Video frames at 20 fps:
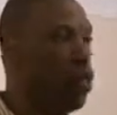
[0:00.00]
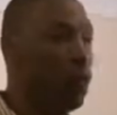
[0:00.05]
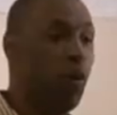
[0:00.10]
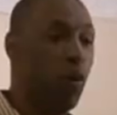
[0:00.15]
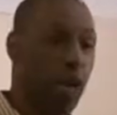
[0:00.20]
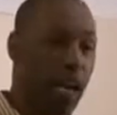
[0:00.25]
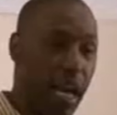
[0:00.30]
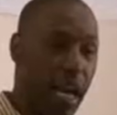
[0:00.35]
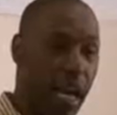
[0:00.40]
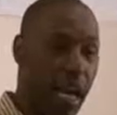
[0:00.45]

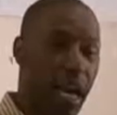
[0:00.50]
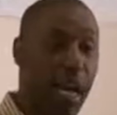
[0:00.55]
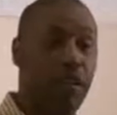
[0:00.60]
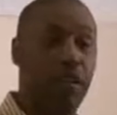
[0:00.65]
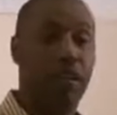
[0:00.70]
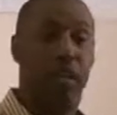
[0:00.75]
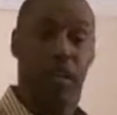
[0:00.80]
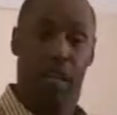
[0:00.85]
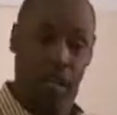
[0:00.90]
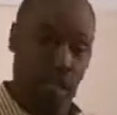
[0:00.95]
You want to
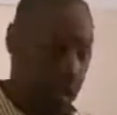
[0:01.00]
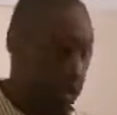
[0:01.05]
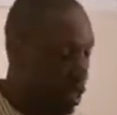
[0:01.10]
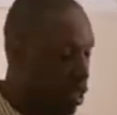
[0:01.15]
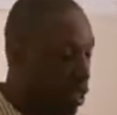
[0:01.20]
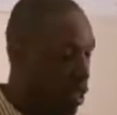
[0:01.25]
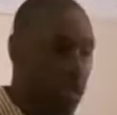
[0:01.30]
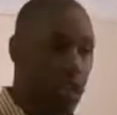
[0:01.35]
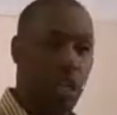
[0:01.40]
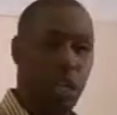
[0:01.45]
have it
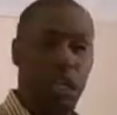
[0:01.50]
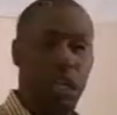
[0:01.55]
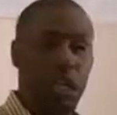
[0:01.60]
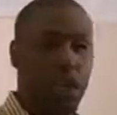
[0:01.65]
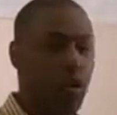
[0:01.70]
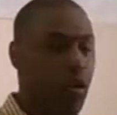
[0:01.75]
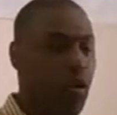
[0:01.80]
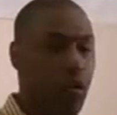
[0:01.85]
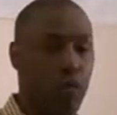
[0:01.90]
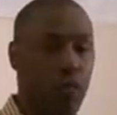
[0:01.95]

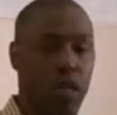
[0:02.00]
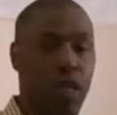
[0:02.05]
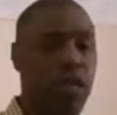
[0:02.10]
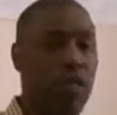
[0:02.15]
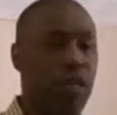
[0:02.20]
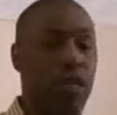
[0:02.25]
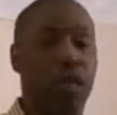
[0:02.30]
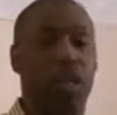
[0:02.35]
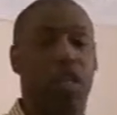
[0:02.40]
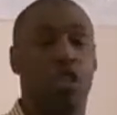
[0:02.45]
clear
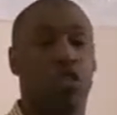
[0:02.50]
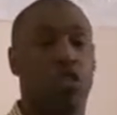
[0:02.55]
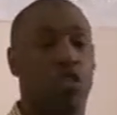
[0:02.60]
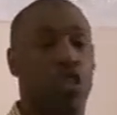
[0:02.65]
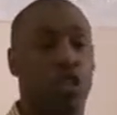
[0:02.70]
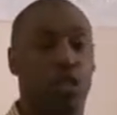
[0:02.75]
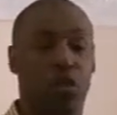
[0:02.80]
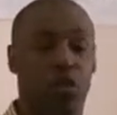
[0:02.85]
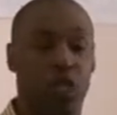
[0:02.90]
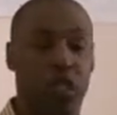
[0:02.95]
rendering so
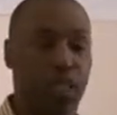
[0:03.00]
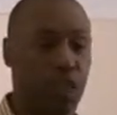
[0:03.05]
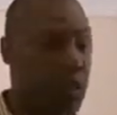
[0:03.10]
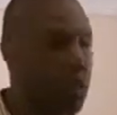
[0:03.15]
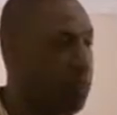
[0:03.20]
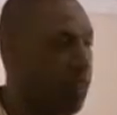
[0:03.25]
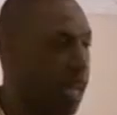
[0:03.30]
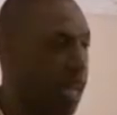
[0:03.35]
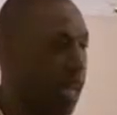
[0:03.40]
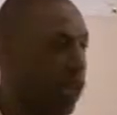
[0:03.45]
that you can
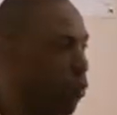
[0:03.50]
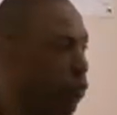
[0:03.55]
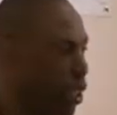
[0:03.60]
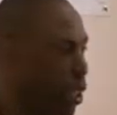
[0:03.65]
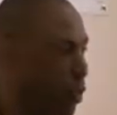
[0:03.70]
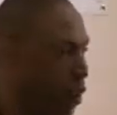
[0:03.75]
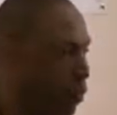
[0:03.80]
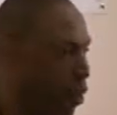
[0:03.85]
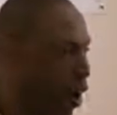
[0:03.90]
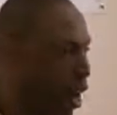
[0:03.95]
explain
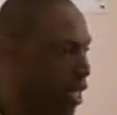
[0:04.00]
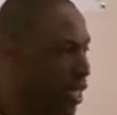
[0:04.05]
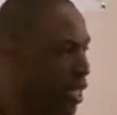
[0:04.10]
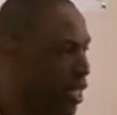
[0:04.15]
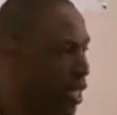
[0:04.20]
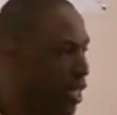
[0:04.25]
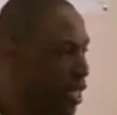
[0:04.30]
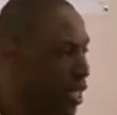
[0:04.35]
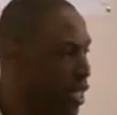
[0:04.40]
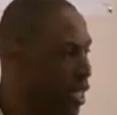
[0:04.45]
what the
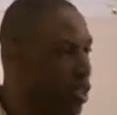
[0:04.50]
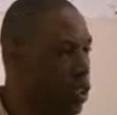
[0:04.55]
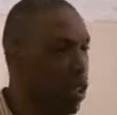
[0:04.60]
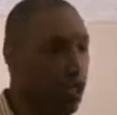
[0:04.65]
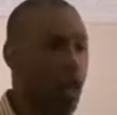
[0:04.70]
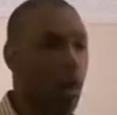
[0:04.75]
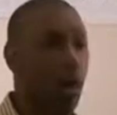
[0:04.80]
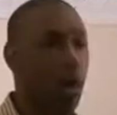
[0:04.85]
product does,